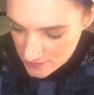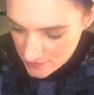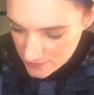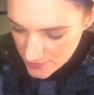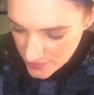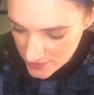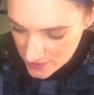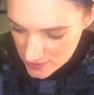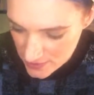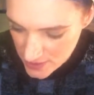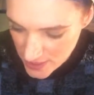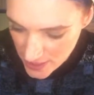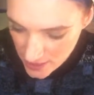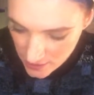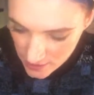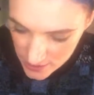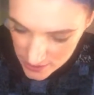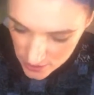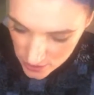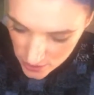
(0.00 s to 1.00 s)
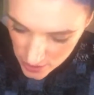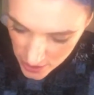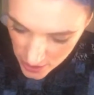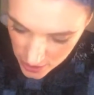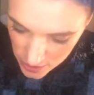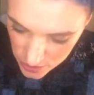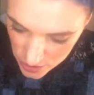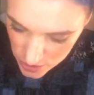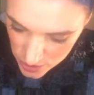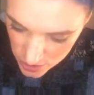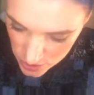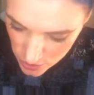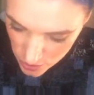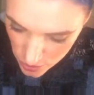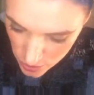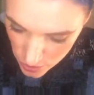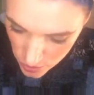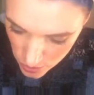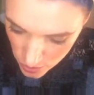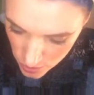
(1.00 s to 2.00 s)
His tail is looking
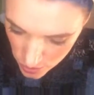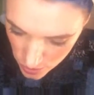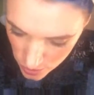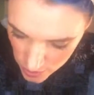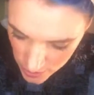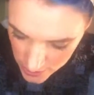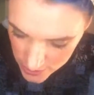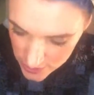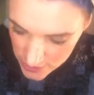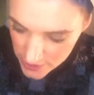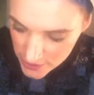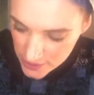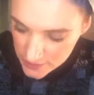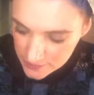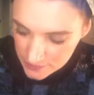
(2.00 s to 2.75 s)
so glittery.